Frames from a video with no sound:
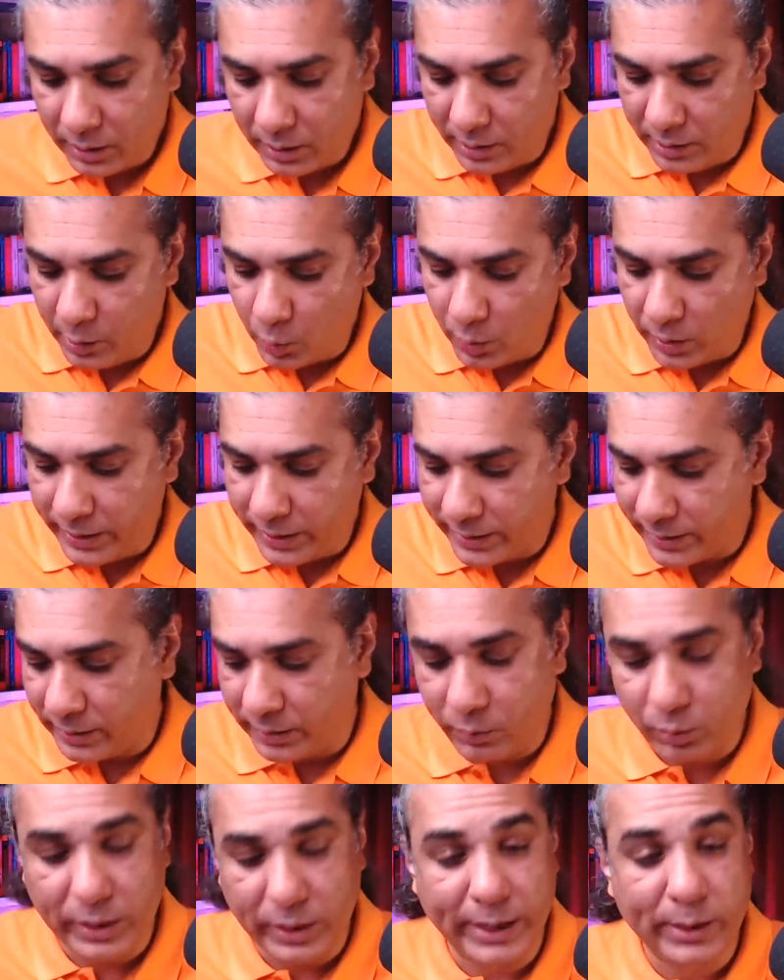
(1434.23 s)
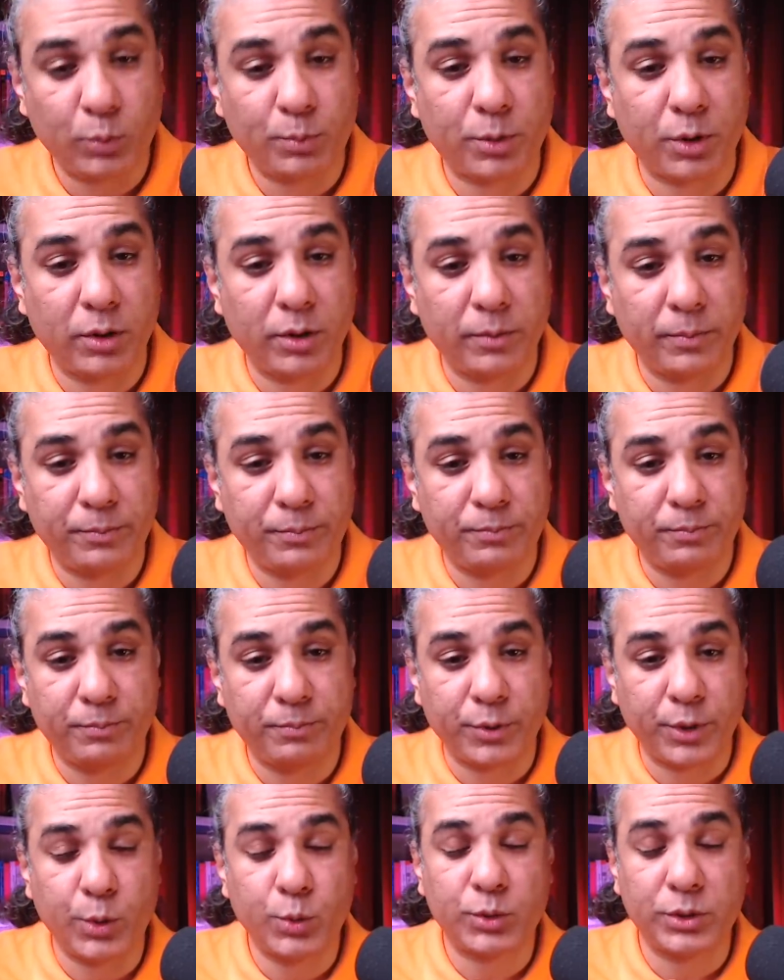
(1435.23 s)
Nuclear, they would like to pro
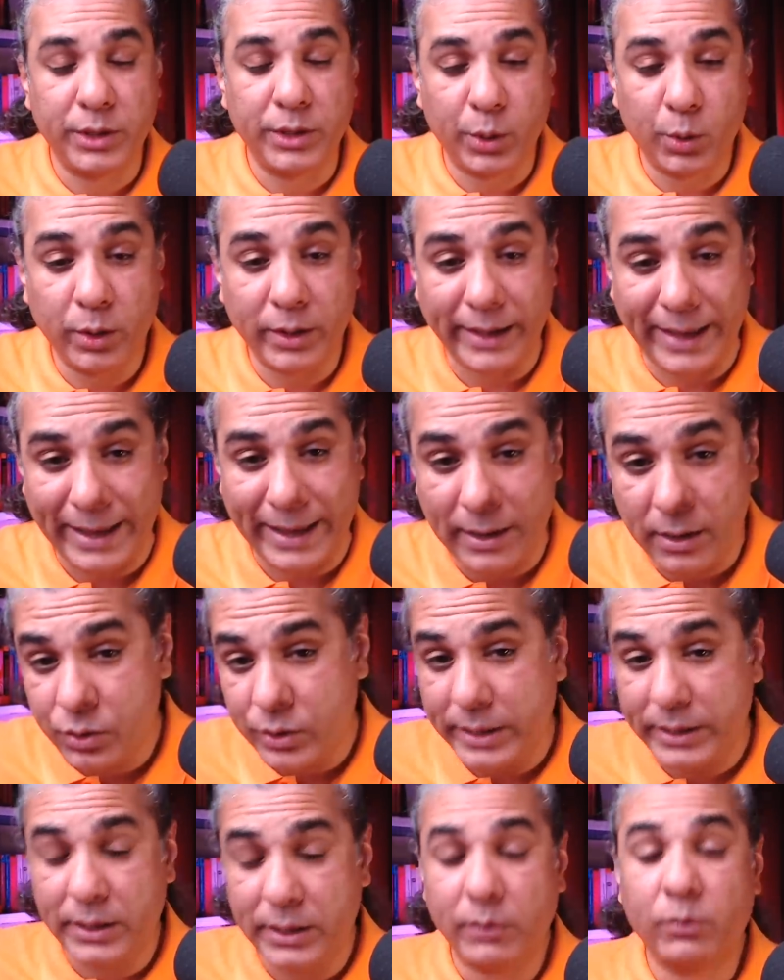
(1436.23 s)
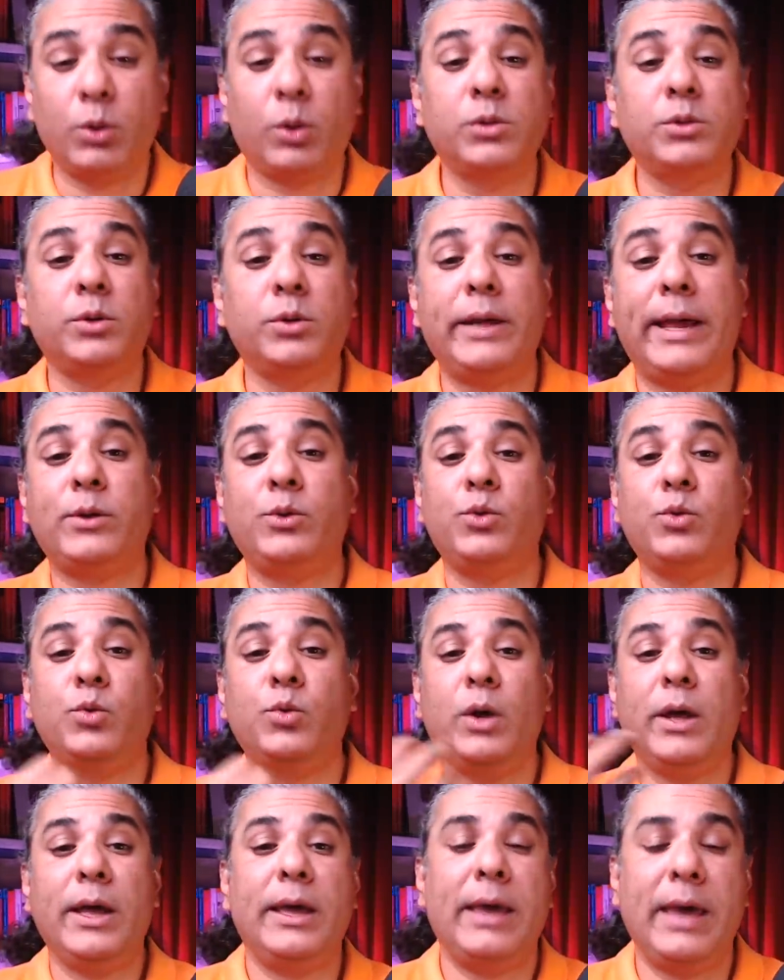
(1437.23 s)
produce nuclear energy and they would also like to
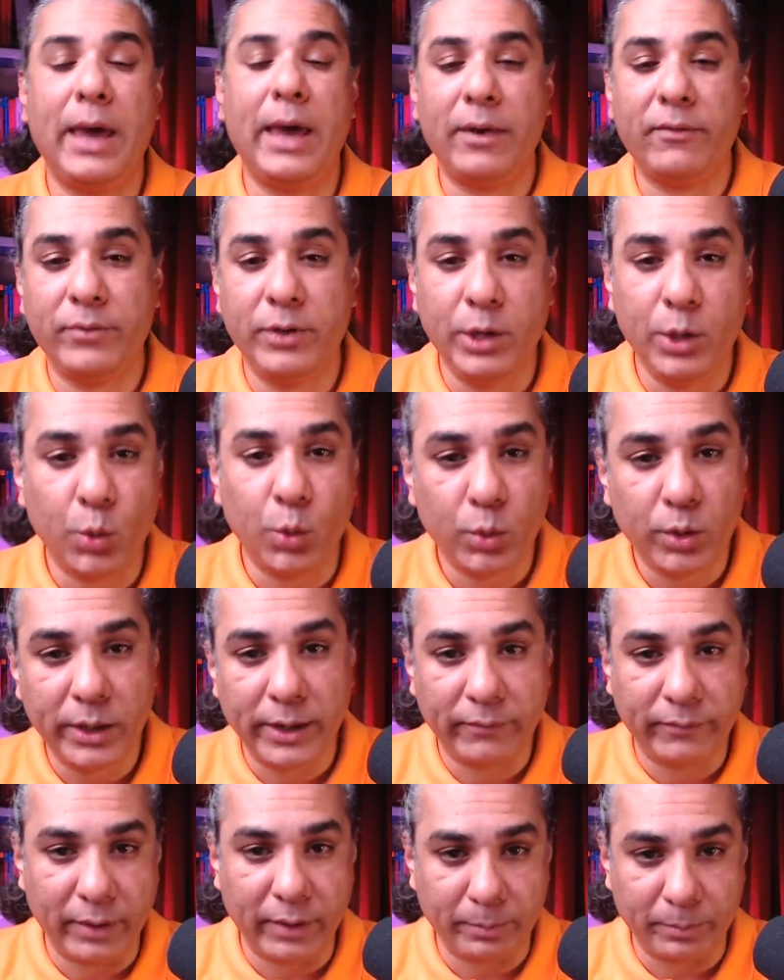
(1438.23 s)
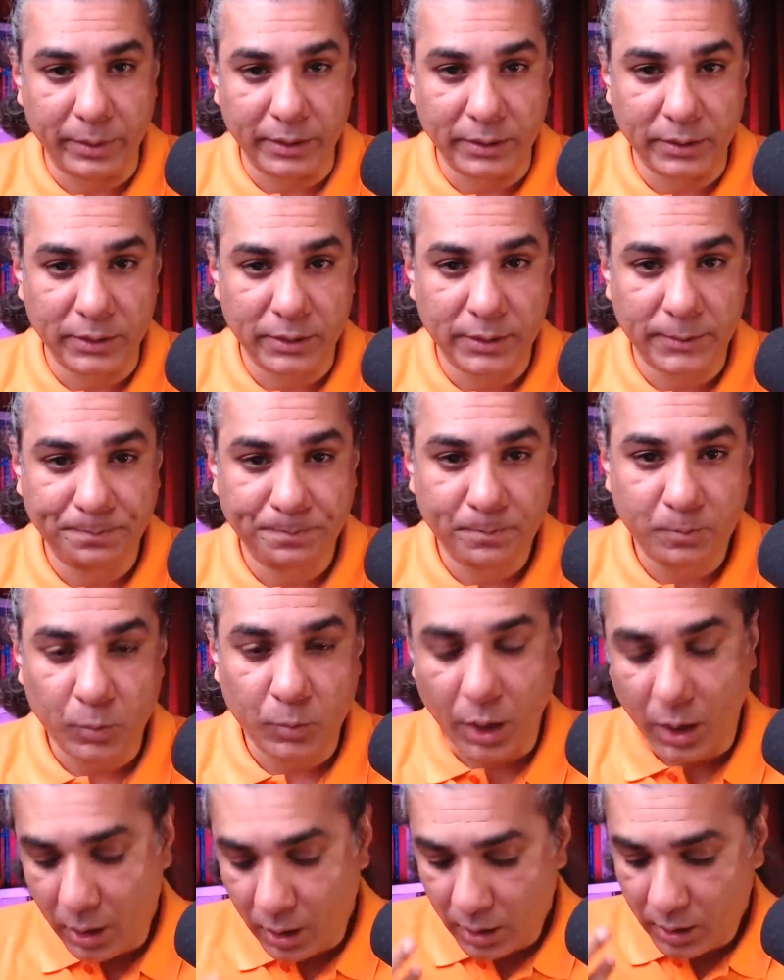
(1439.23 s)
have nuclear weapons.
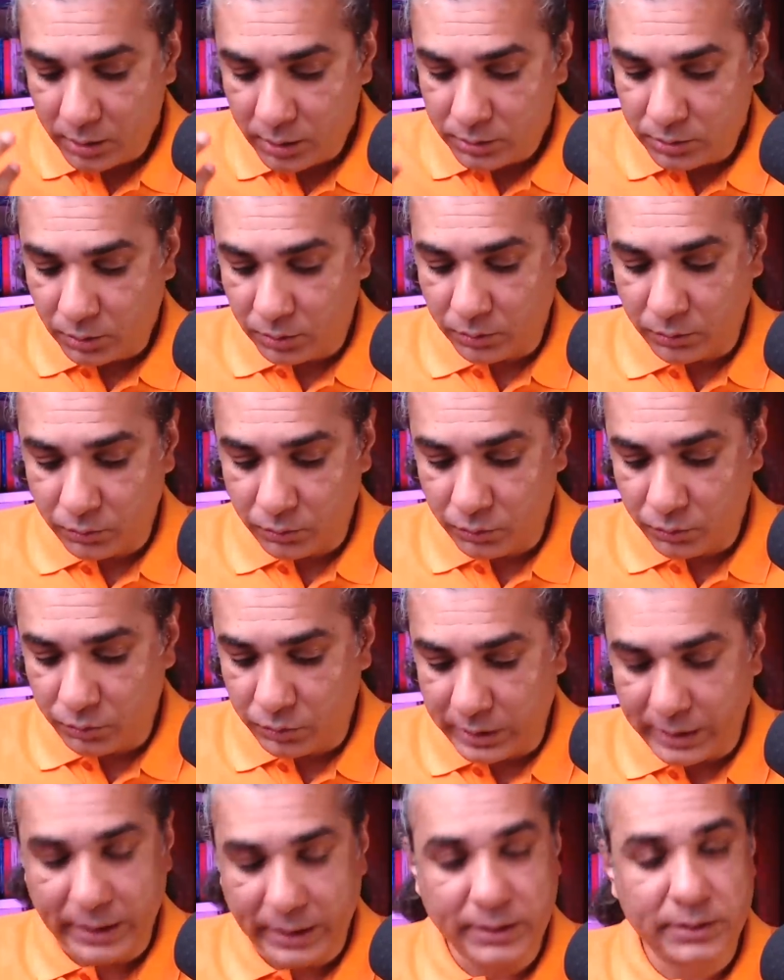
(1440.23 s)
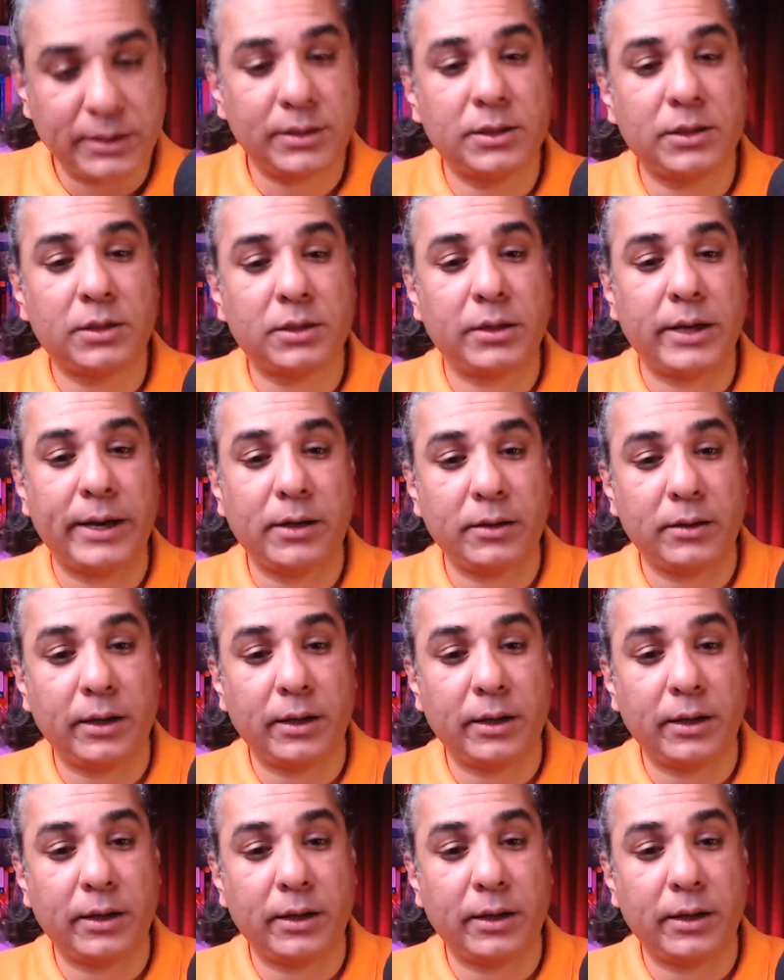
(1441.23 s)
So there is this threat